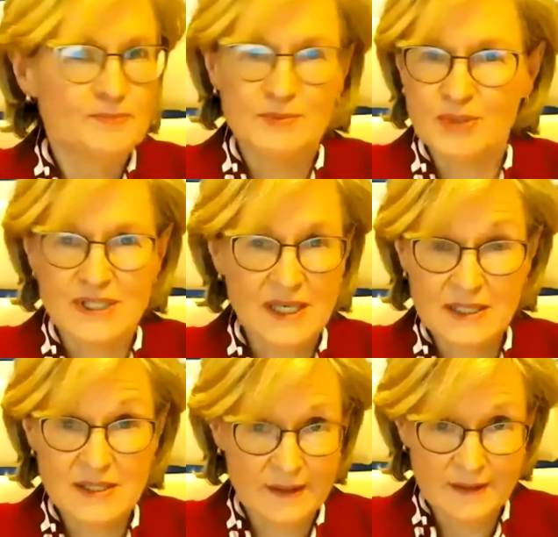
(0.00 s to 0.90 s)

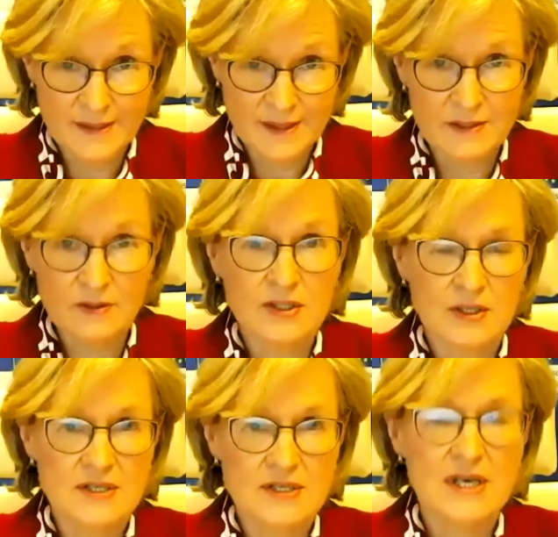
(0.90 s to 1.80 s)
protecting, indeed, look at
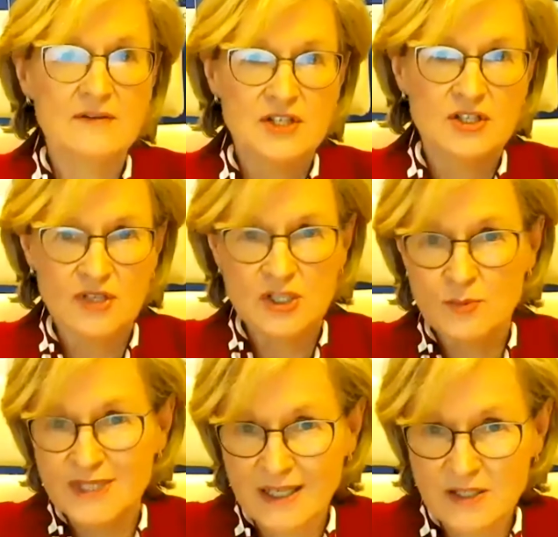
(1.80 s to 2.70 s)
ourselves here, trying to
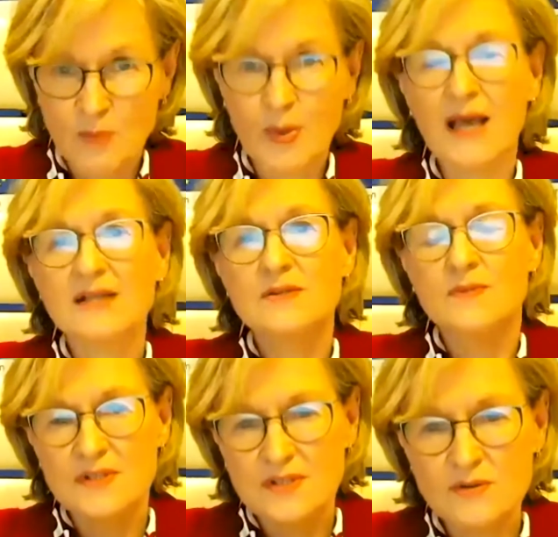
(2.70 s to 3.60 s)
protect our
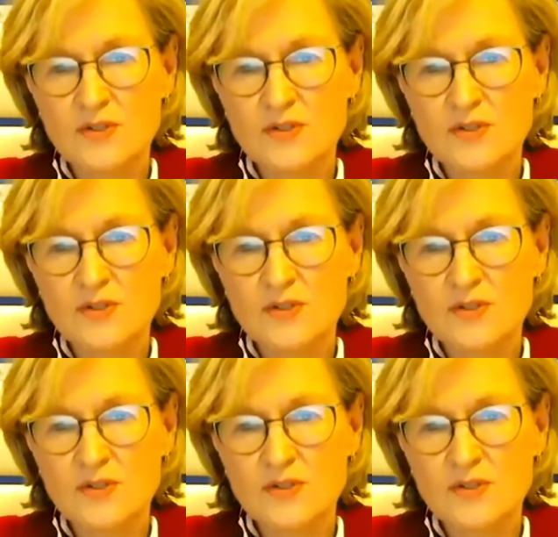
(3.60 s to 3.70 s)
passwords.